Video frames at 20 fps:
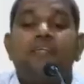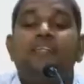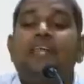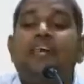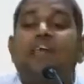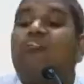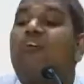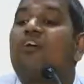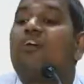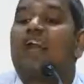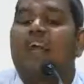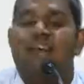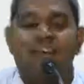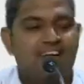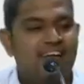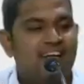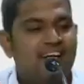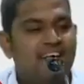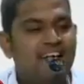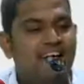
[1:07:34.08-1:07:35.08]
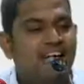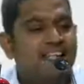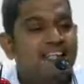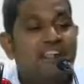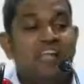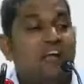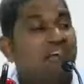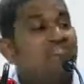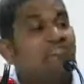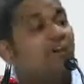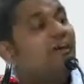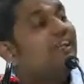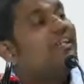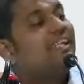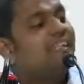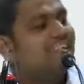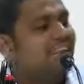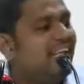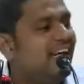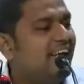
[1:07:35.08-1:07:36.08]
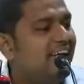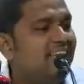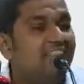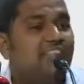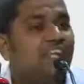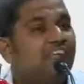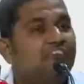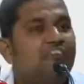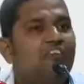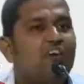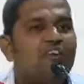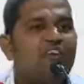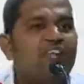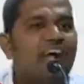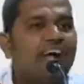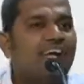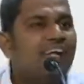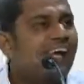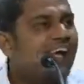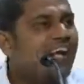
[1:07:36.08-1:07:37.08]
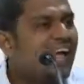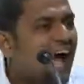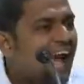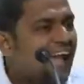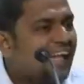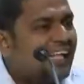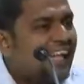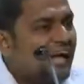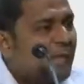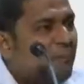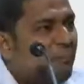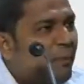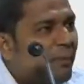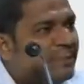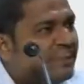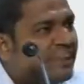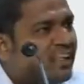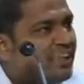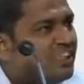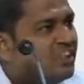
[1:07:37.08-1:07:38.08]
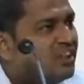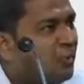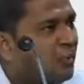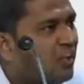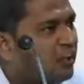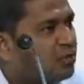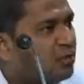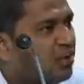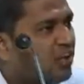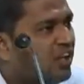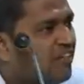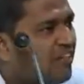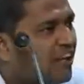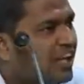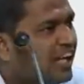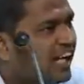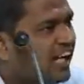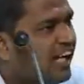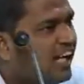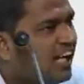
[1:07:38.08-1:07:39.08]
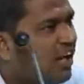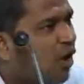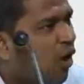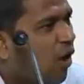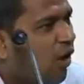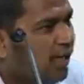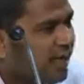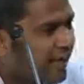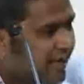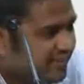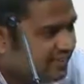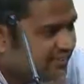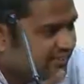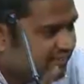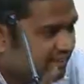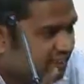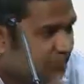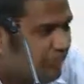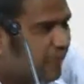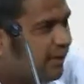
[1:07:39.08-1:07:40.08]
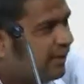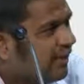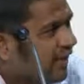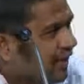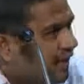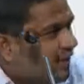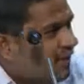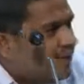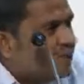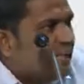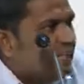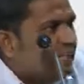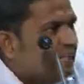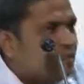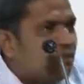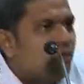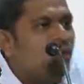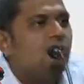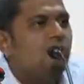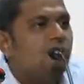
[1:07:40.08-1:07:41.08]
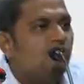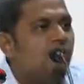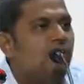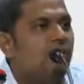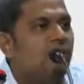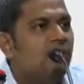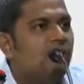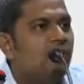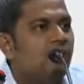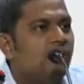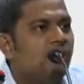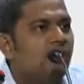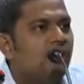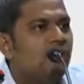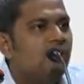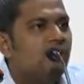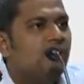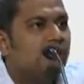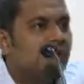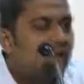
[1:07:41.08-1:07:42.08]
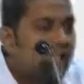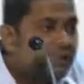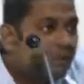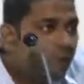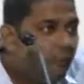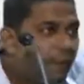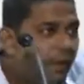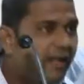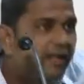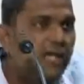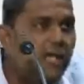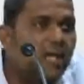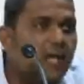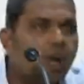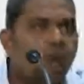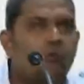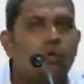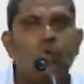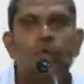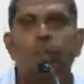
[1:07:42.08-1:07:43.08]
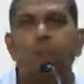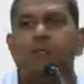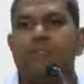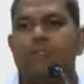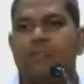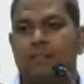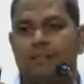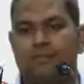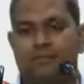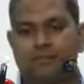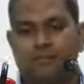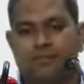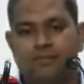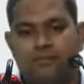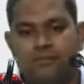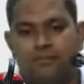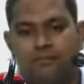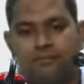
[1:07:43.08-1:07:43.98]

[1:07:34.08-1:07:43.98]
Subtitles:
Check for that ticket. Check for this date. Check for that date. And that person is supposed to give a ticket, or he is been rendering service to you only. There is a big crowd to be serviced.